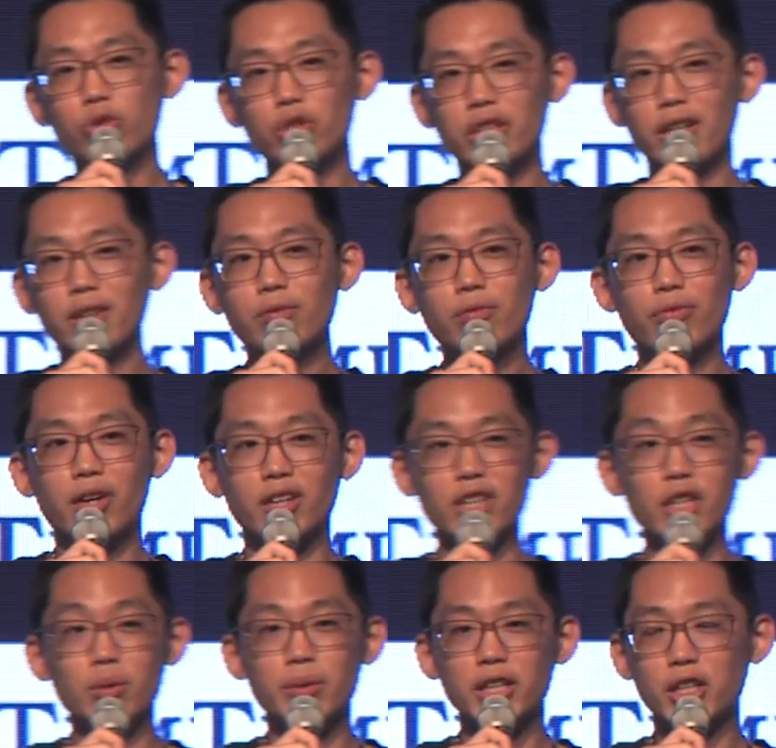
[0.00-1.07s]
Chan from
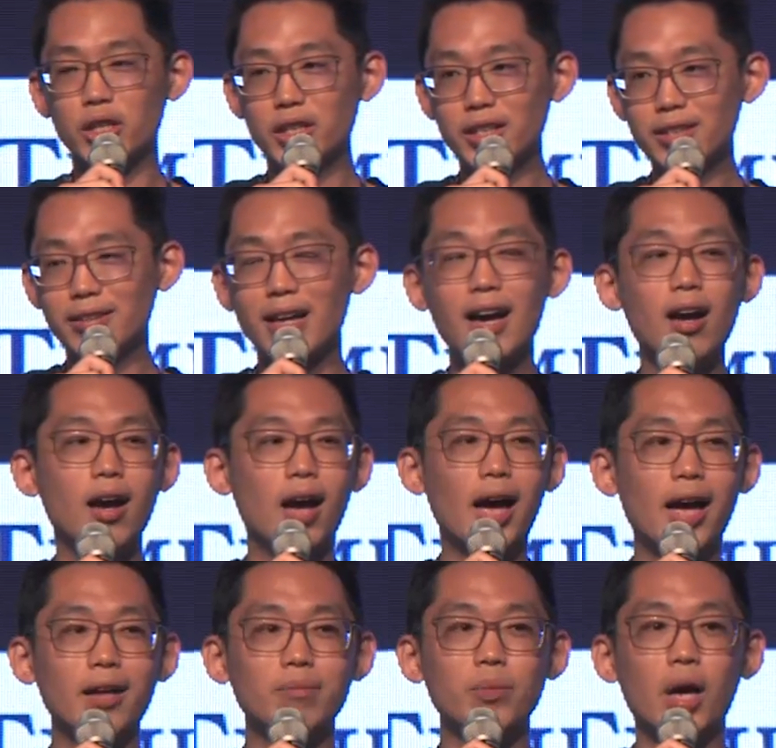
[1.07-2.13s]
Cobinhood.
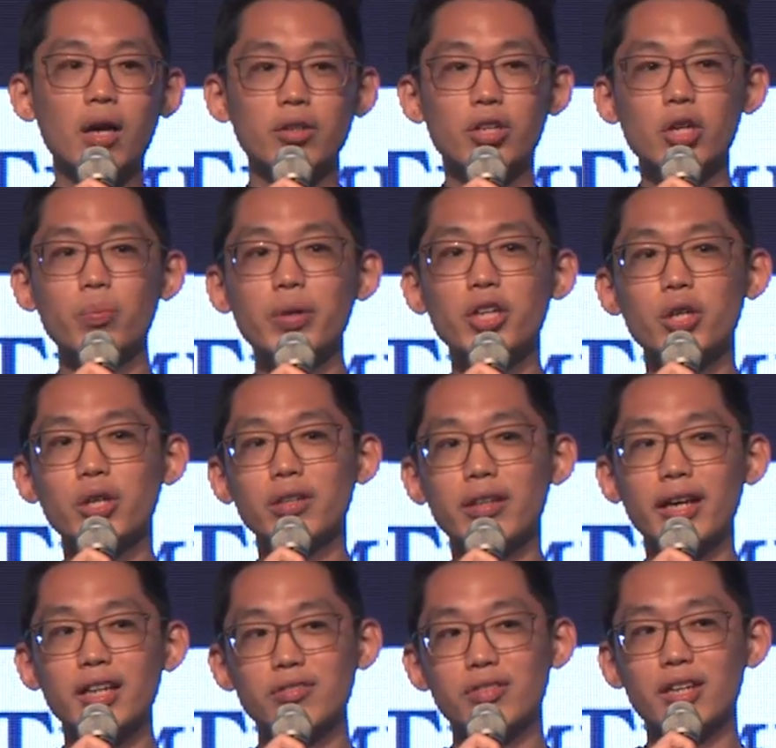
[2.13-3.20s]
And Cobinhood
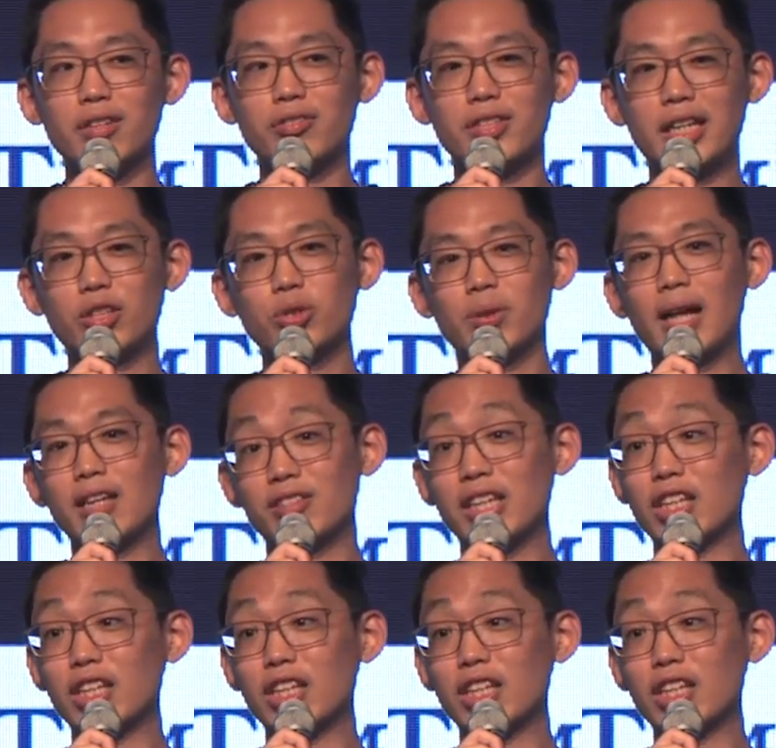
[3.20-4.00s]
is a centralized